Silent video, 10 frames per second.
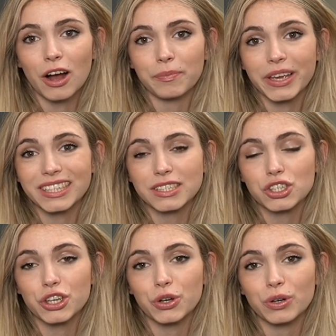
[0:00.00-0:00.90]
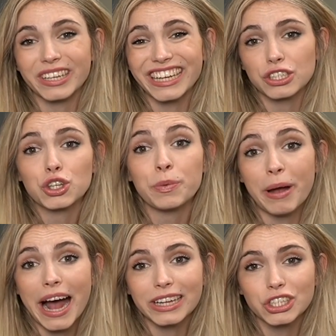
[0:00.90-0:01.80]
gets to
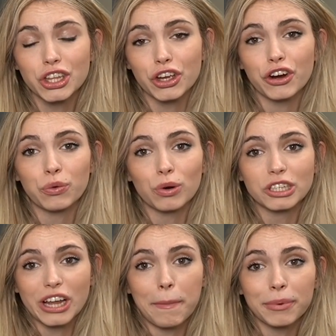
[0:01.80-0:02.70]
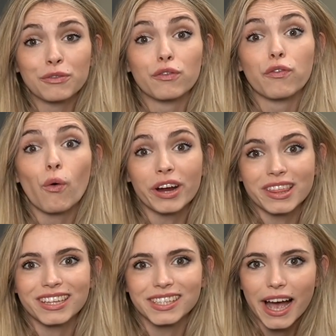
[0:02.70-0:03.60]
match the current world champion for
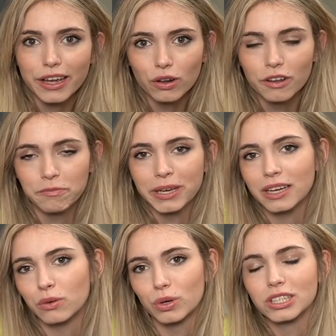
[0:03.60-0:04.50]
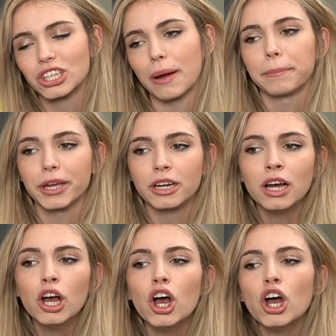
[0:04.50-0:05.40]
the title of being world champion.
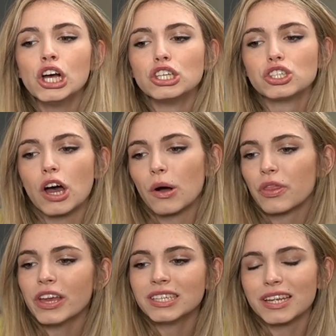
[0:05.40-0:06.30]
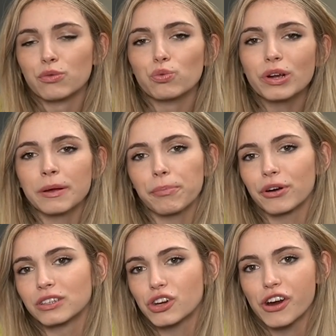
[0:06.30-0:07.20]
So this is a really
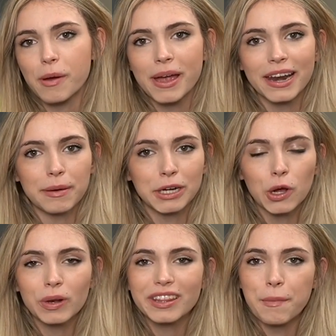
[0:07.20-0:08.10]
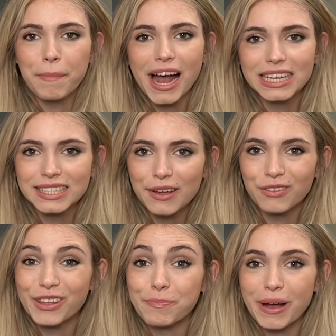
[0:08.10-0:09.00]
important tournament. I mean, only the best out
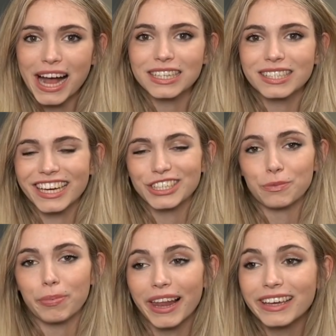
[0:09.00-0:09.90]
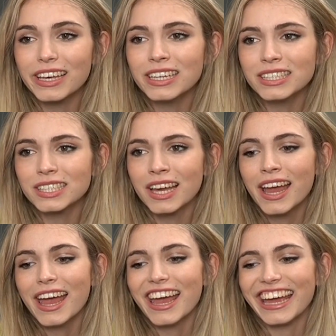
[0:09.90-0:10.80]
of the best get to play this.
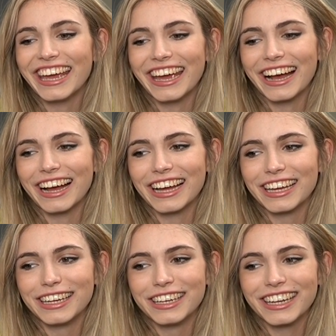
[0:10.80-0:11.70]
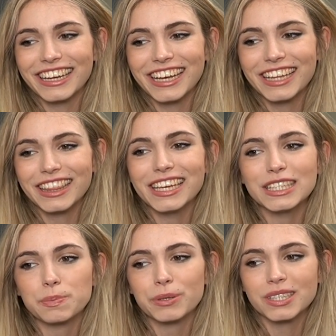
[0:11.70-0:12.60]
And in
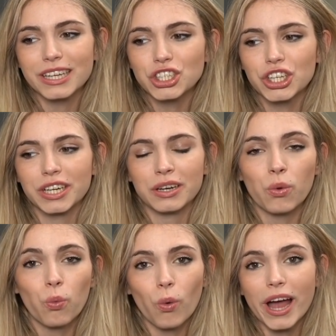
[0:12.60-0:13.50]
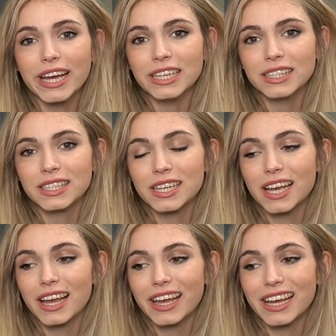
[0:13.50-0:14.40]
this position, white
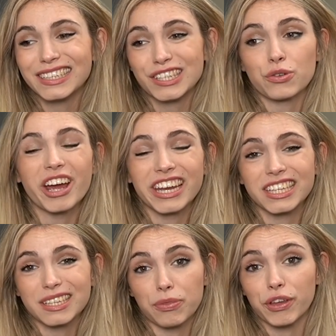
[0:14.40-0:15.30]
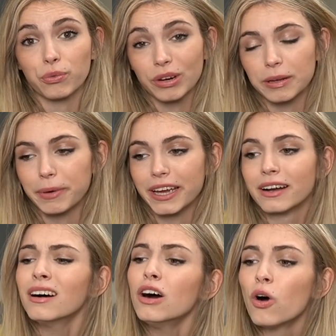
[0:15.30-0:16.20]
is threatening something really
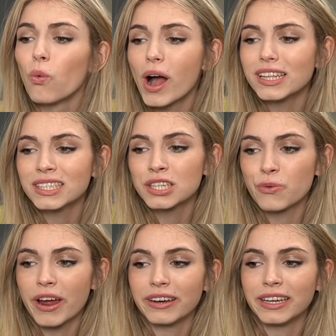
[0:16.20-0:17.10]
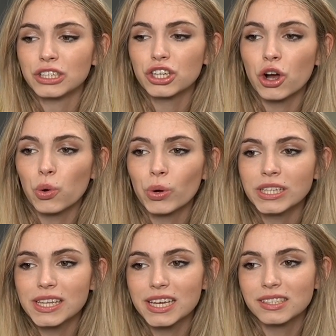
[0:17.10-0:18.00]
big. White is threatening to go
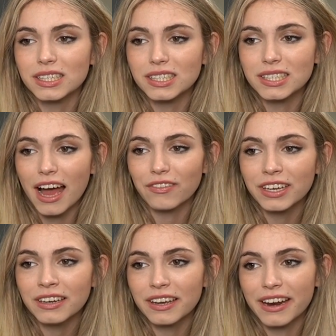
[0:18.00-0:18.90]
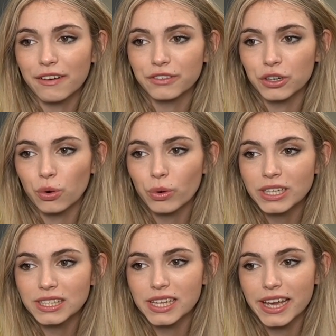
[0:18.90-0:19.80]
queen takes d7, and after
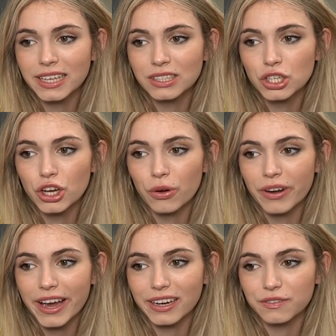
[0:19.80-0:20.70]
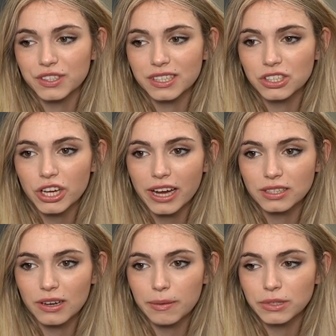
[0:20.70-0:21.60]
queen takes to go knight f6 check.
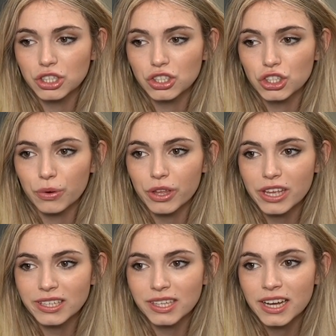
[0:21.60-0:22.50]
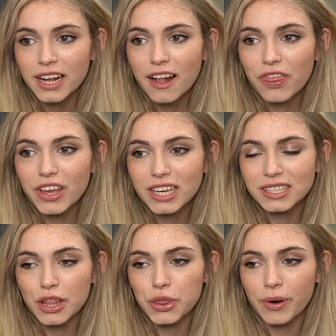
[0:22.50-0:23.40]
So let me just show you this. This is
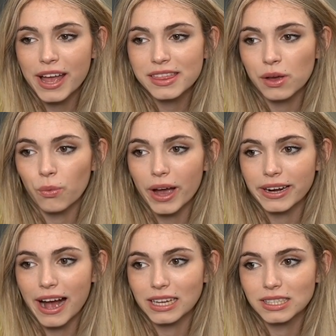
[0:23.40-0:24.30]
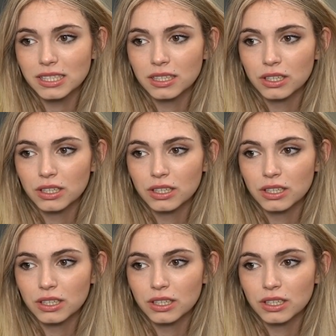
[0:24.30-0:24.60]
the threat that white has.